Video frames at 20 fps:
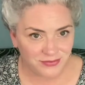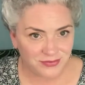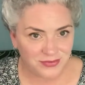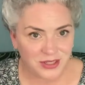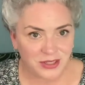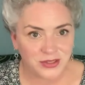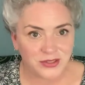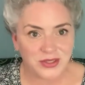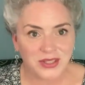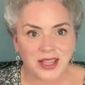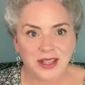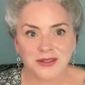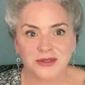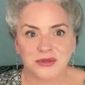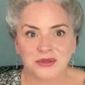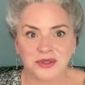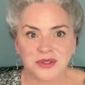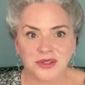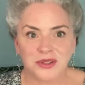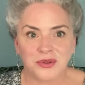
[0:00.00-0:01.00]
There's the answer
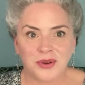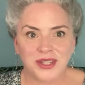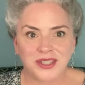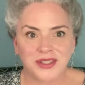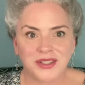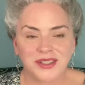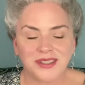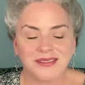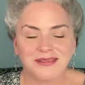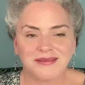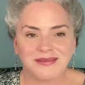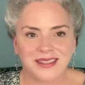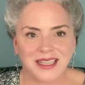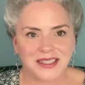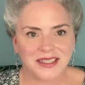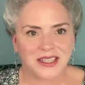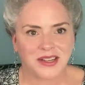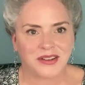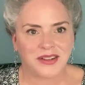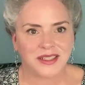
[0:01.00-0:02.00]
to your question.
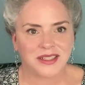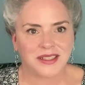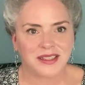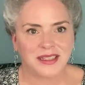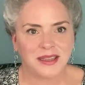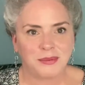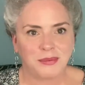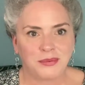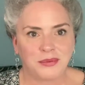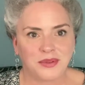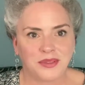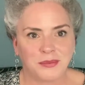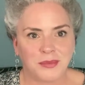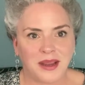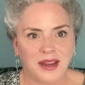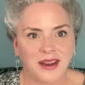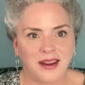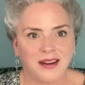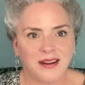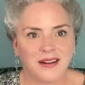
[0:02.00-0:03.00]
That's how I sleep with
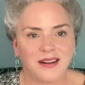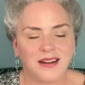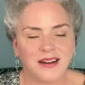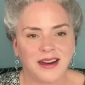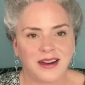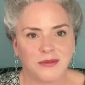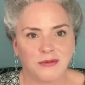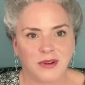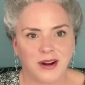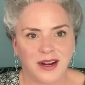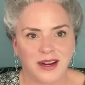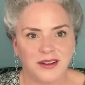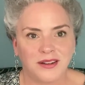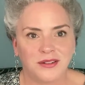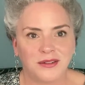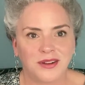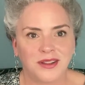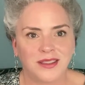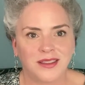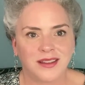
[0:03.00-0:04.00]
my hair and what I do
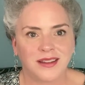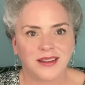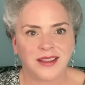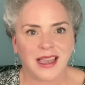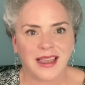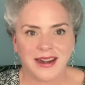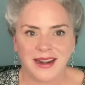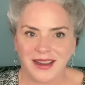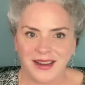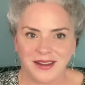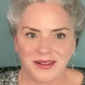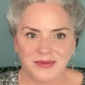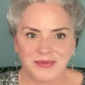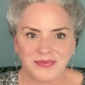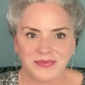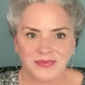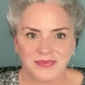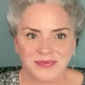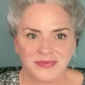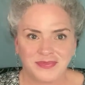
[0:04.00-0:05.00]
with it at night.
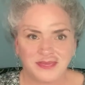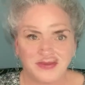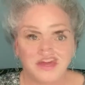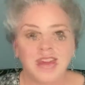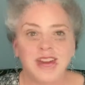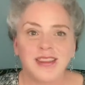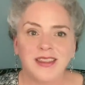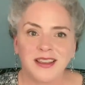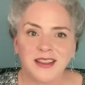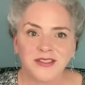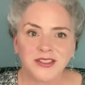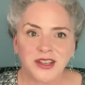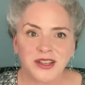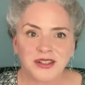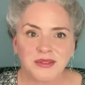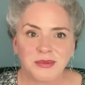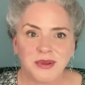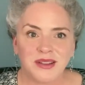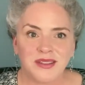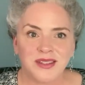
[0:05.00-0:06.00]
Everything I've talked
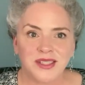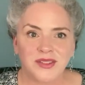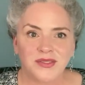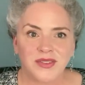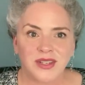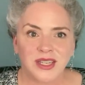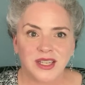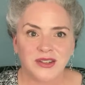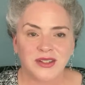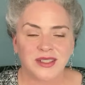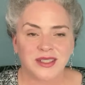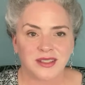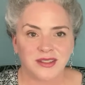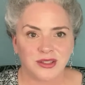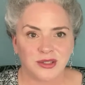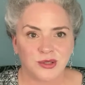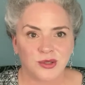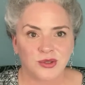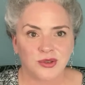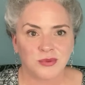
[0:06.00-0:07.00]
about in this video is in the
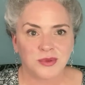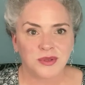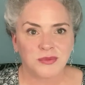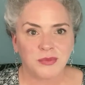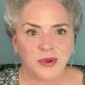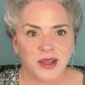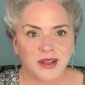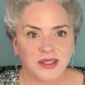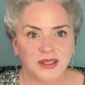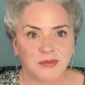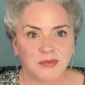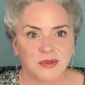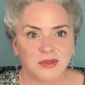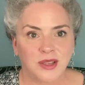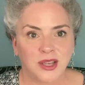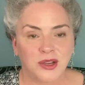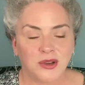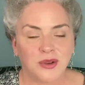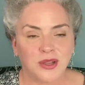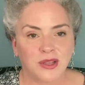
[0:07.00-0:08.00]
description box
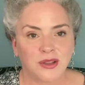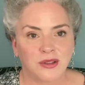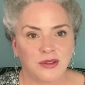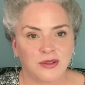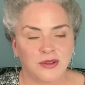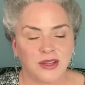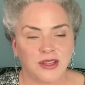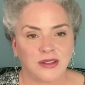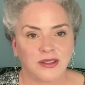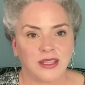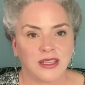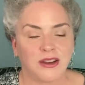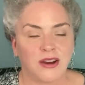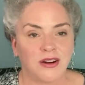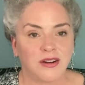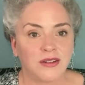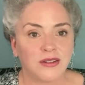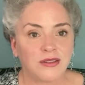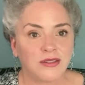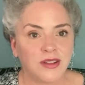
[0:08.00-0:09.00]
below, including the
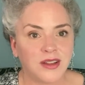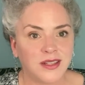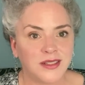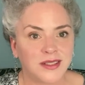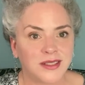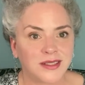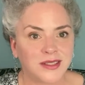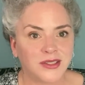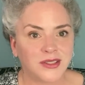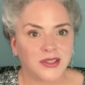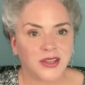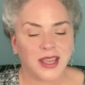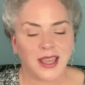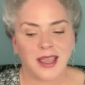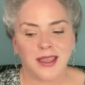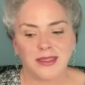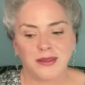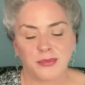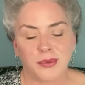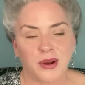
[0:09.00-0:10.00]
article on silk
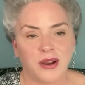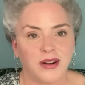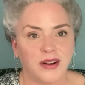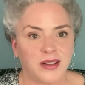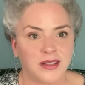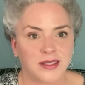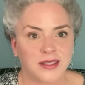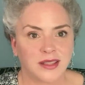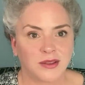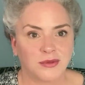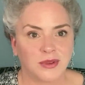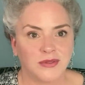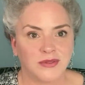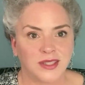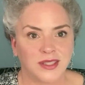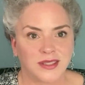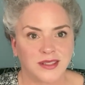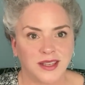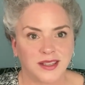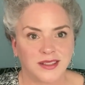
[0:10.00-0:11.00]
and the products that we've
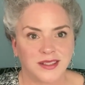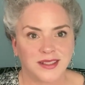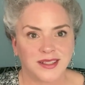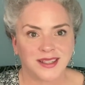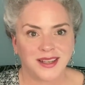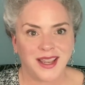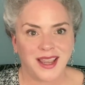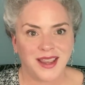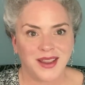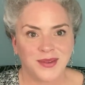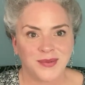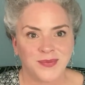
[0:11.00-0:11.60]
discussed today.